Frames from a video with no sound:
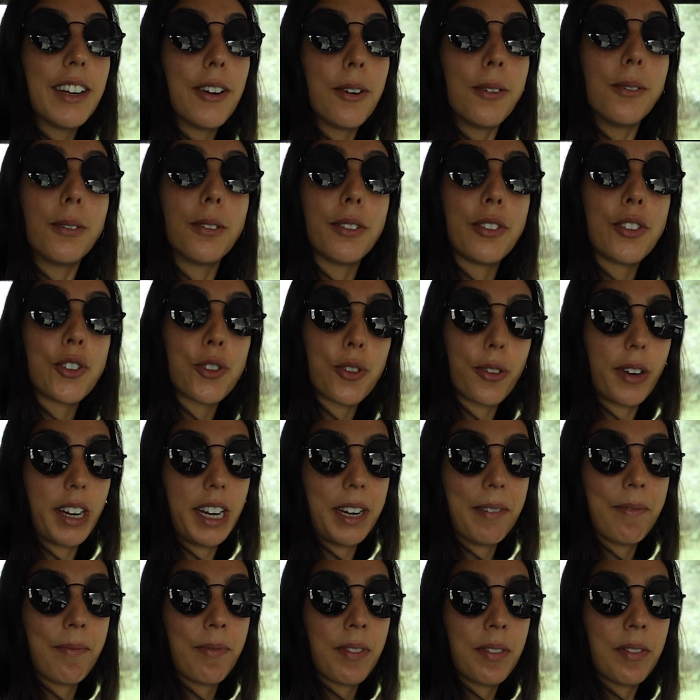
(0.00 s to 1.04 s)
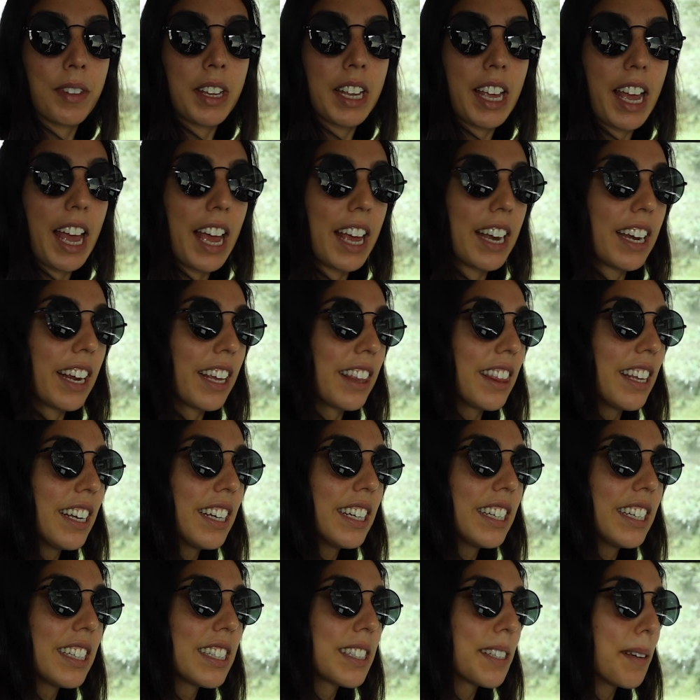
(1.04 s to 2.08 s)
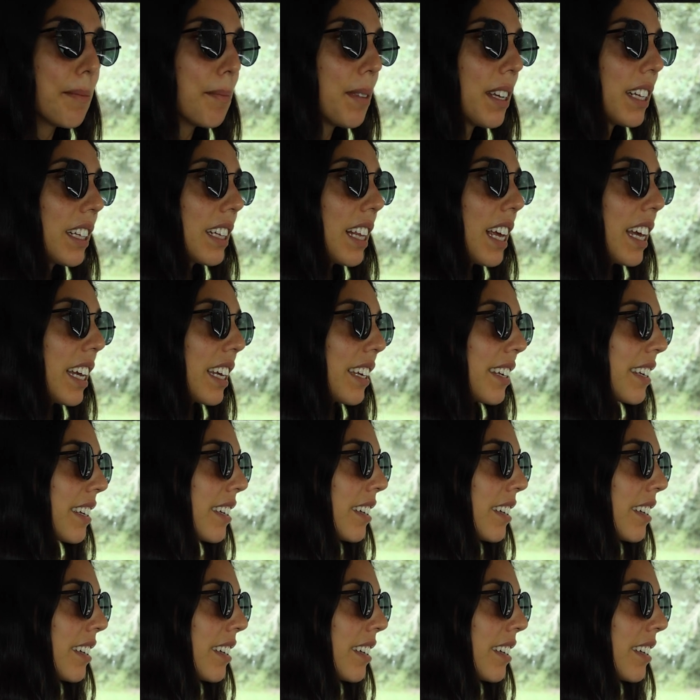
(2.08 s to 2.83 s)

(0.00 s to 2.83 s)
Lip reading: old tree. And I think it's something like